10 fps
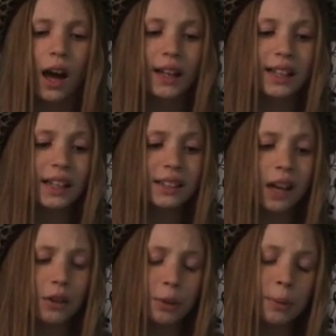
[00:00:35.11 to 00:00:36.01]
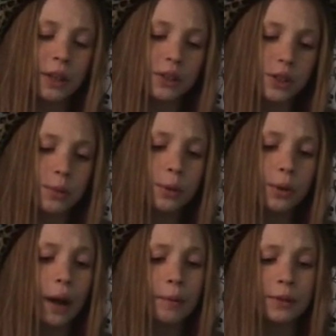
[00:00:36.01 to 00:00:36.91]
I can't tell her because she will
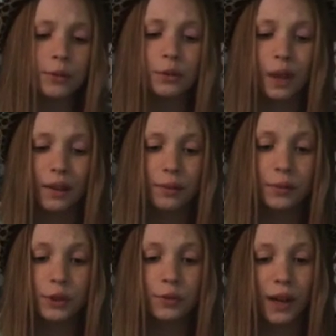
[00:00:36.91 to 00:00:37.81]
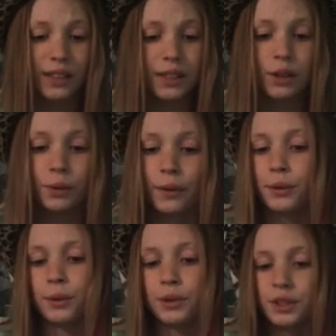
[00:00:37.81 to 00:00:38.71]
ground me for life if she finds out I went
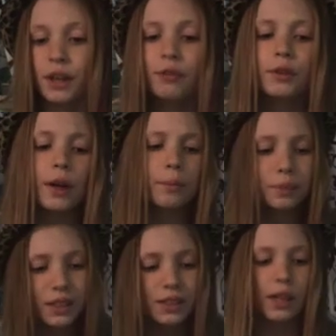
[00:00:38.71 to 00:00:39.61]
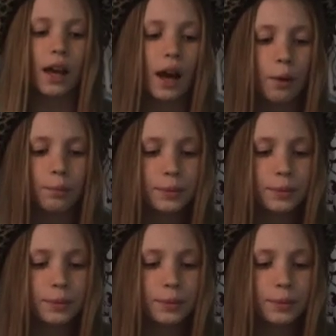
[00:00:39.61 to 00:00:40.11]
through her stuff. Please help.